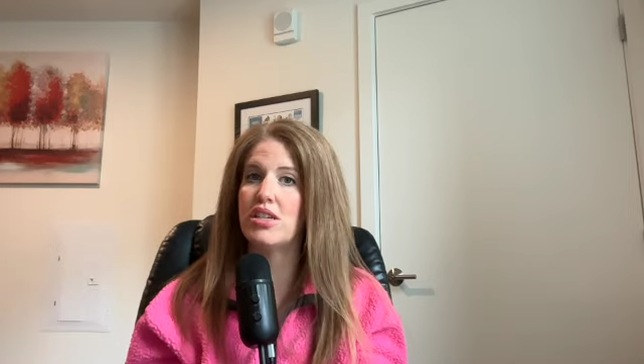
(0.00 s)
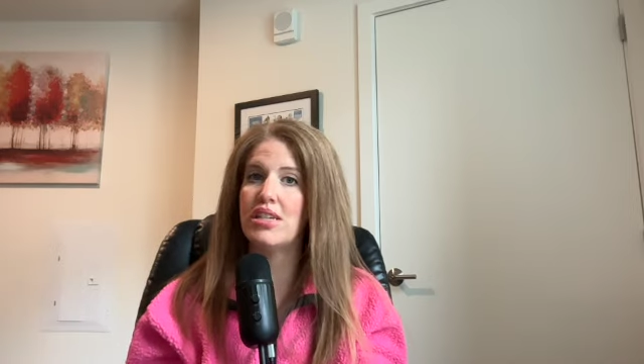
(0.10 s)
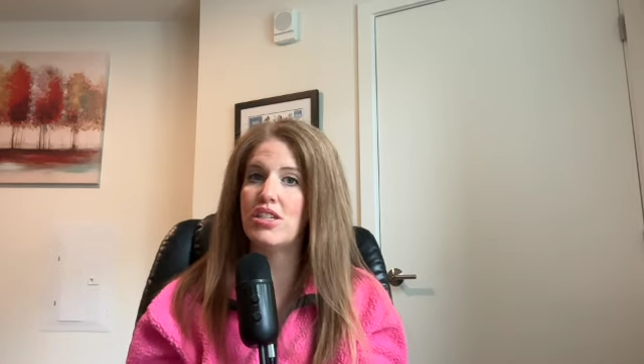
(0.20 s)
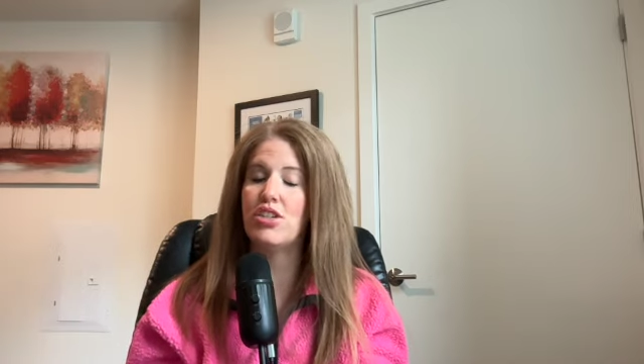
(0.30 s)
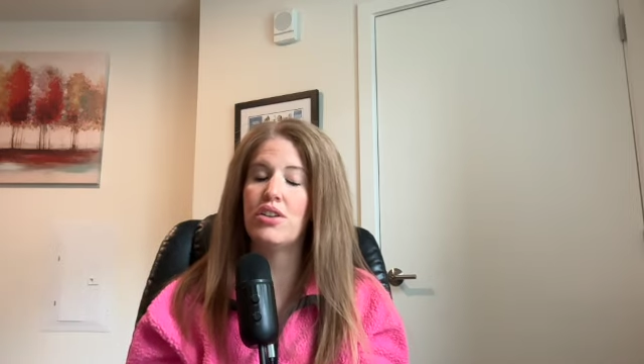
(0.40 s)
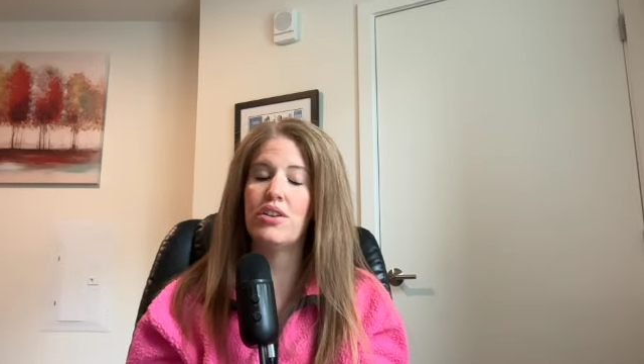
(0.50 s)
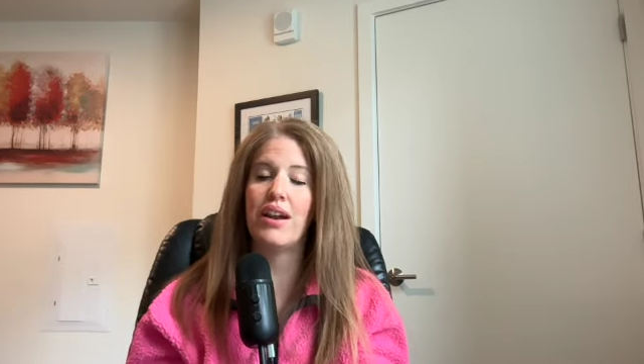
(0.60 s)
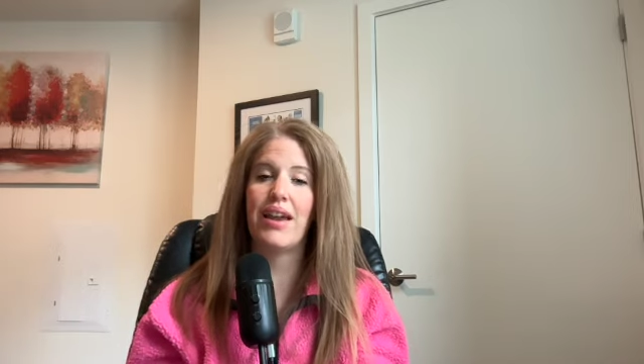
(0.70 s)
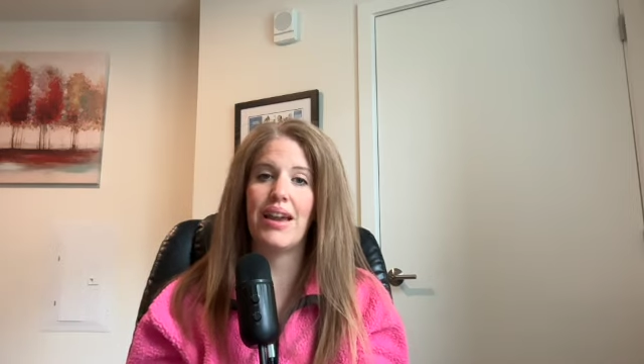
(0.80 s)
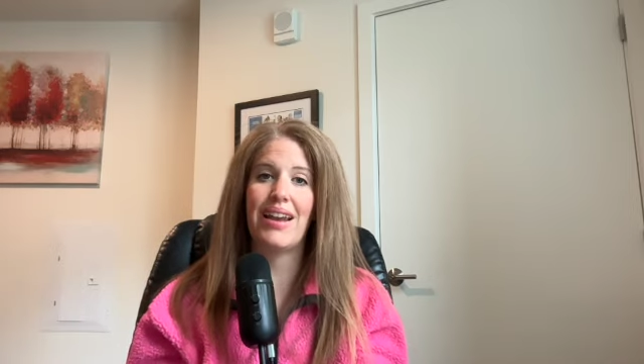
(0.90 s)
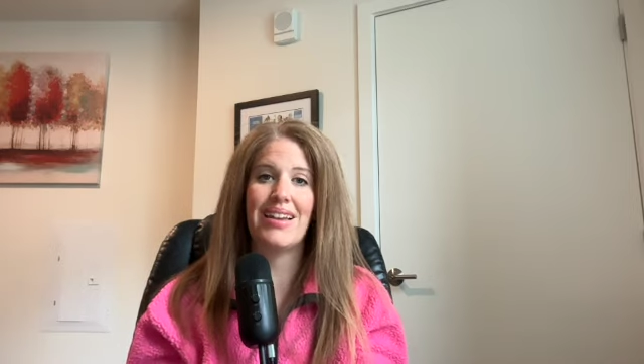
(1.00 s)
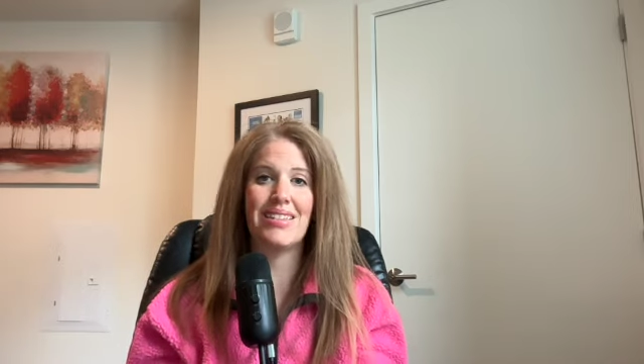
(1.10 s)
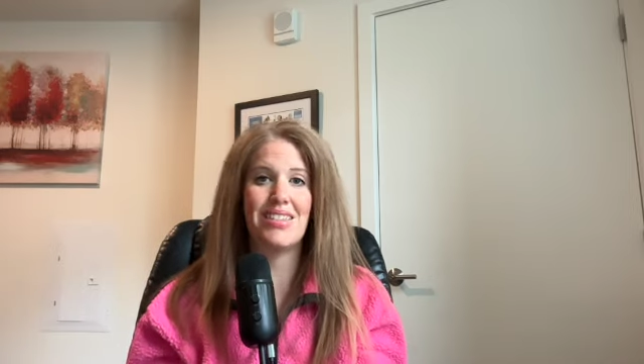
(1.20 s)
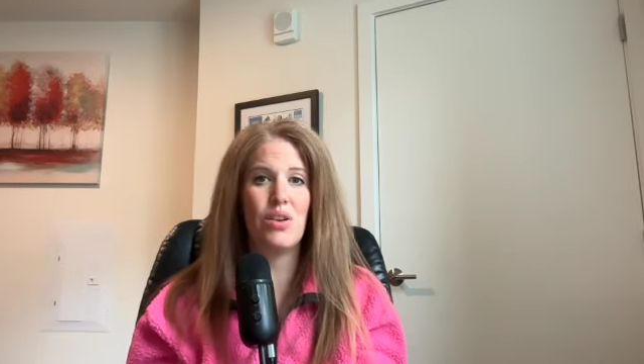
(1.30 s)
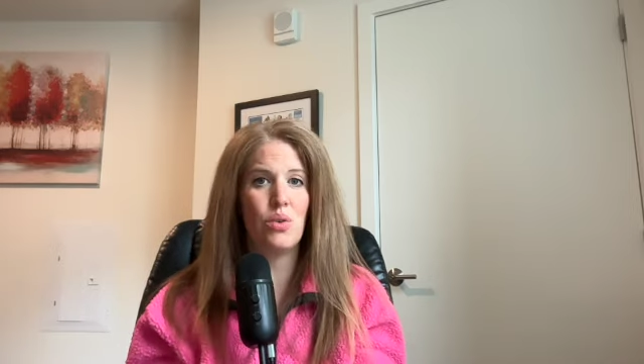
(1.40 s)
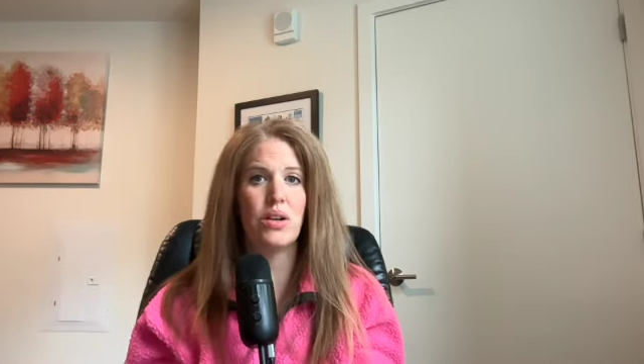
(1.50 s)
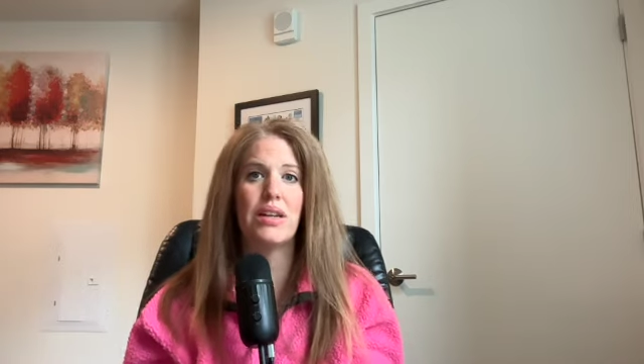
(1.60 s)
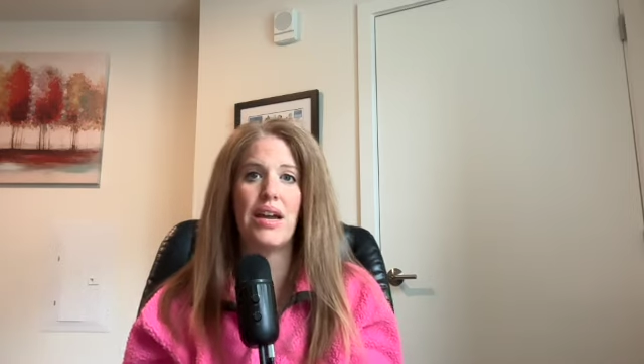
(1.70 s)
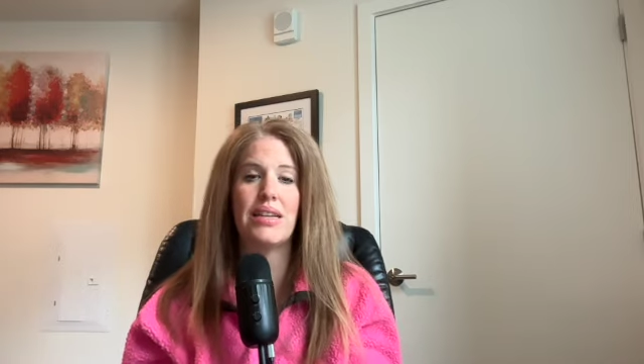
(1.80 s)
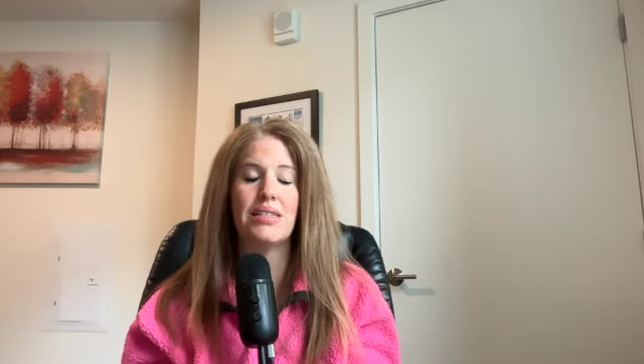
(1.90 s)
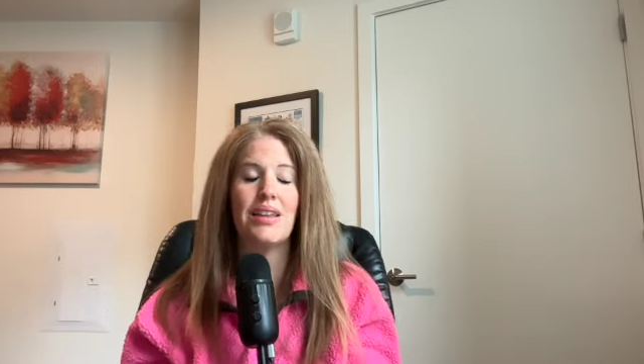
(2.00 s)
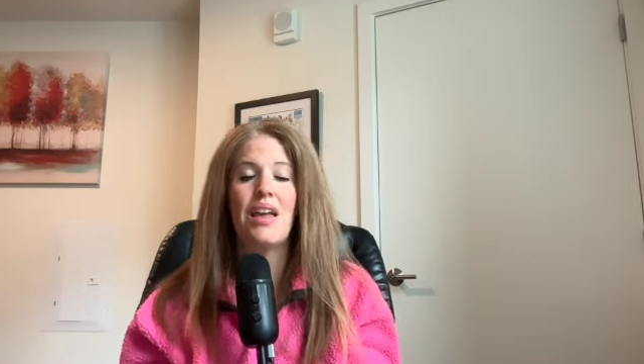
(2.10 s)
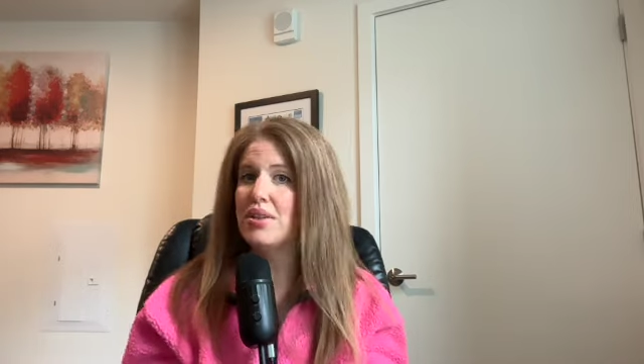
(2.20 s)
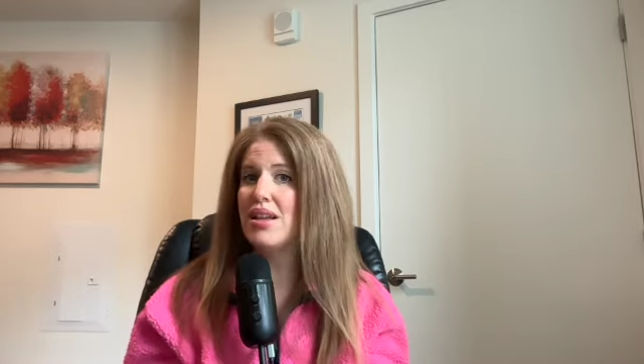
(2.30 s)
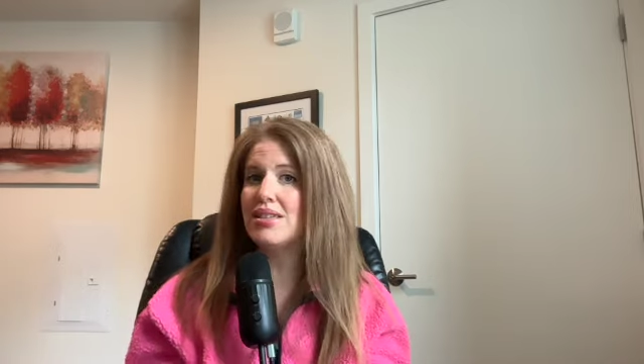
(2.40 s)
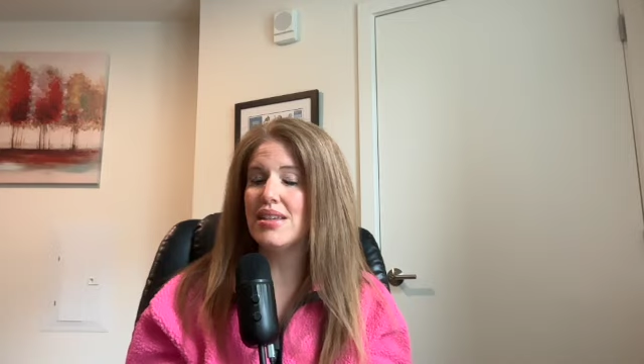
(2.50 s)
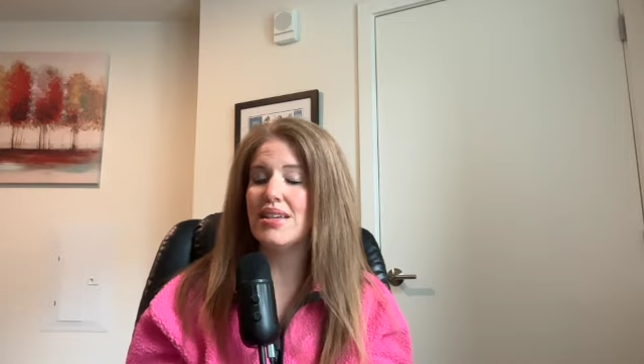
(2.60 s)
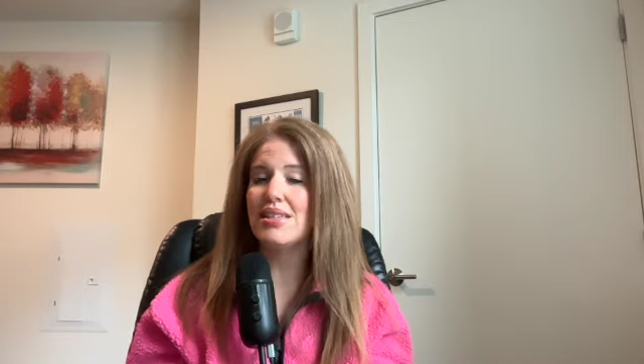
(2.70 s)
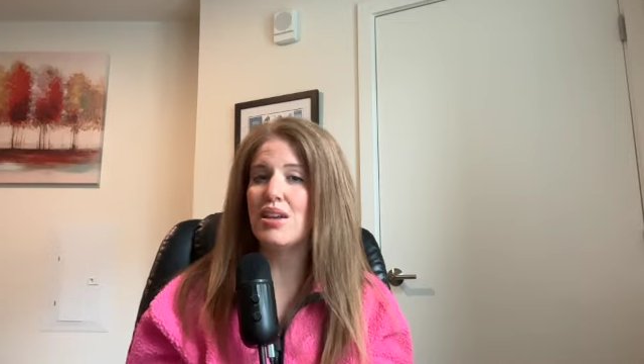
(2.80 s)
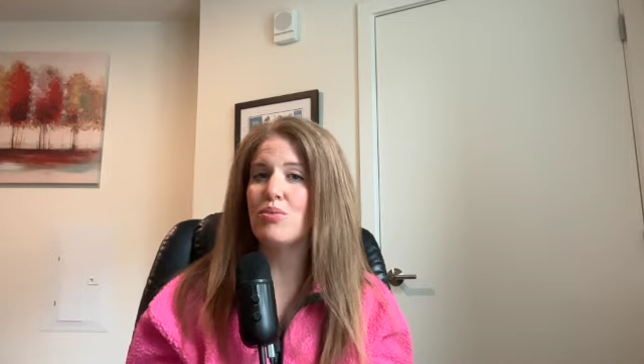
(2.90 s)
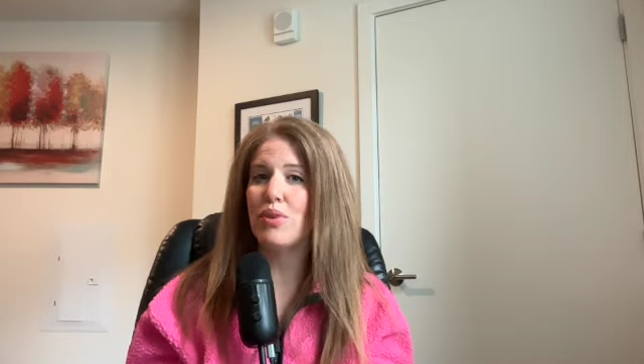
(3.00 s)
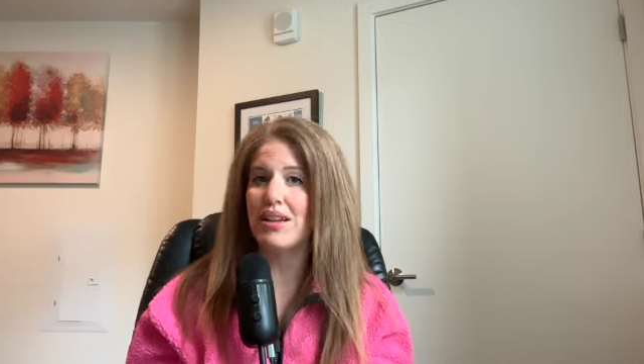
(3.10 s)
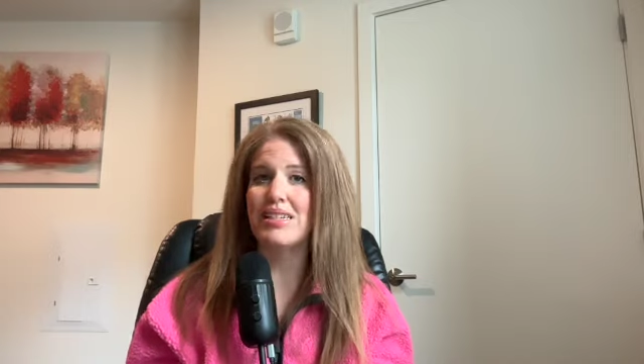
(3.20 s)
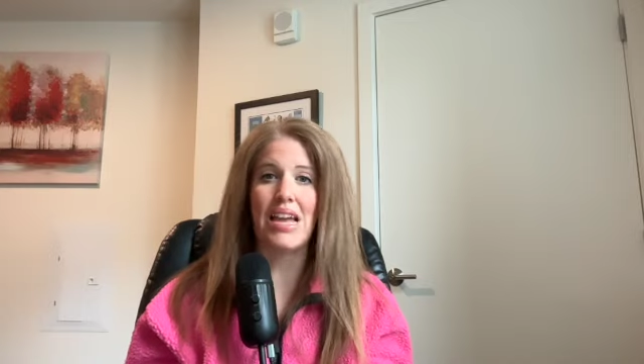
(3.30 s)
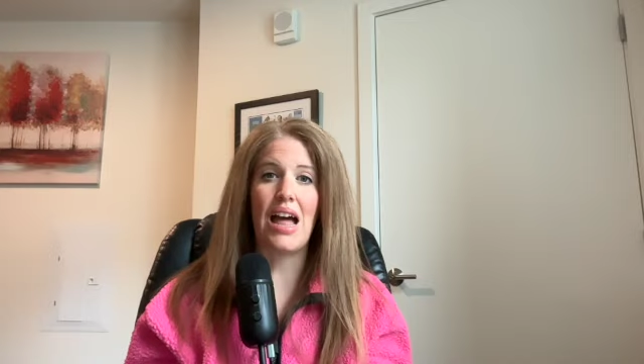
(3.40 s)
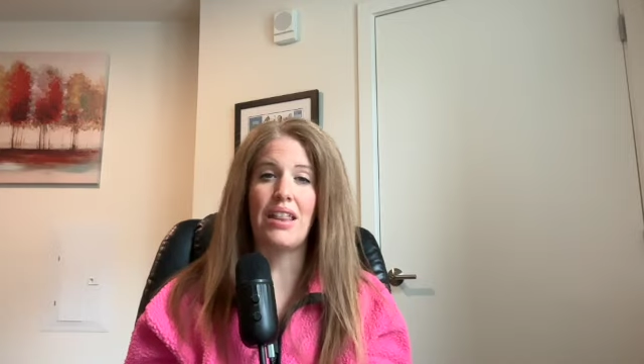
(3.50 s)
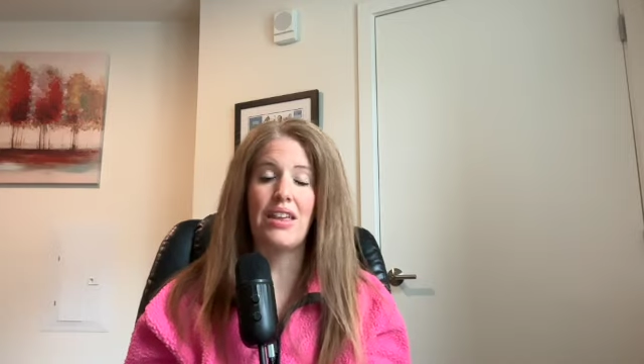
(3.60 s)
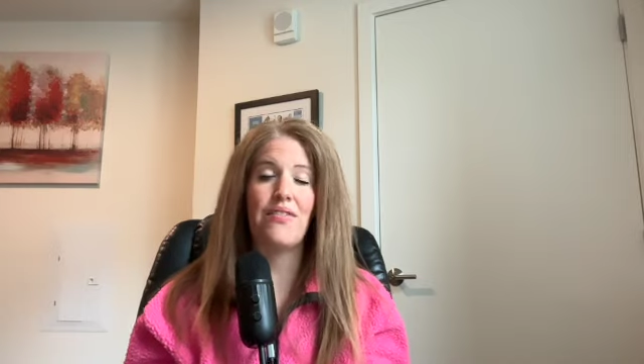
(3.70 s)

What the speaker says: easier and I stay organized. Plus, it is a running tally of